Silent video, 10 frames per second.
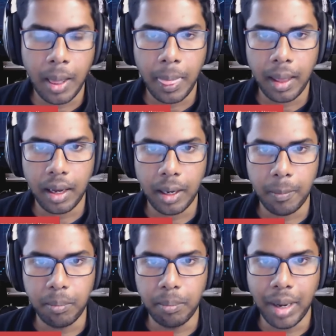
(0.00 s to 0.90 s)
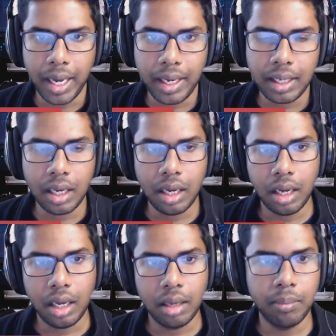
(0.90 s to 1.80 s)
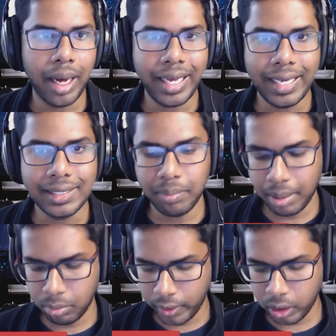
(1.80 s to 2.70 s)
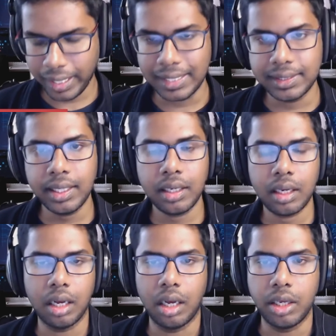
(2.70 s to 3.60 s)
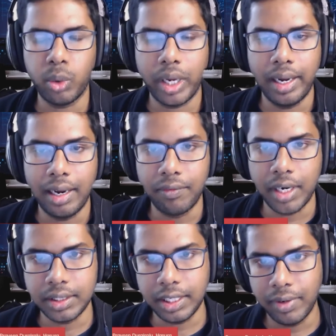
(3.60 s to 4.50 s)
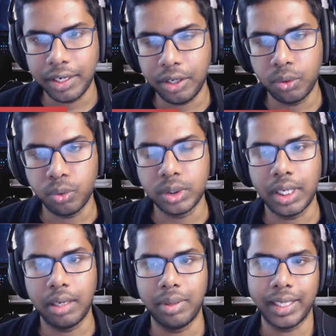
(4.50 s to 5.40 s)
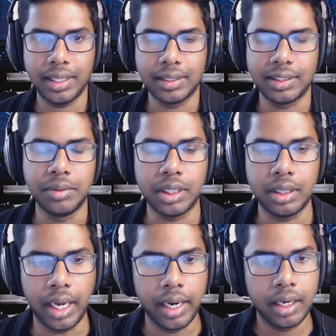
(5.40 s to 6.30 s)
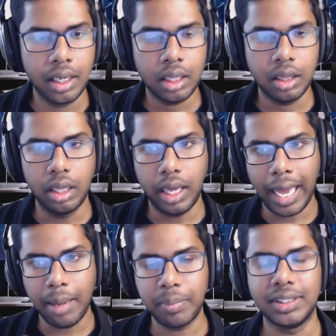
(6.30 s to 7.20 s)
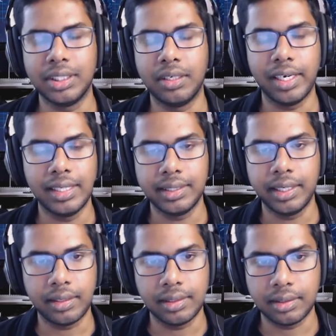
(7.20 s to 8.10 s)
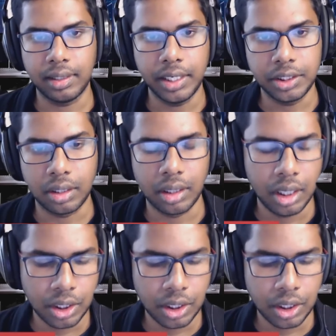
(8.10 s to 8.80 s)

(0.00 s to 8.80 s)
by moving to async, you can leverage event queues and break the assumption that the app is generally synchronous in nature.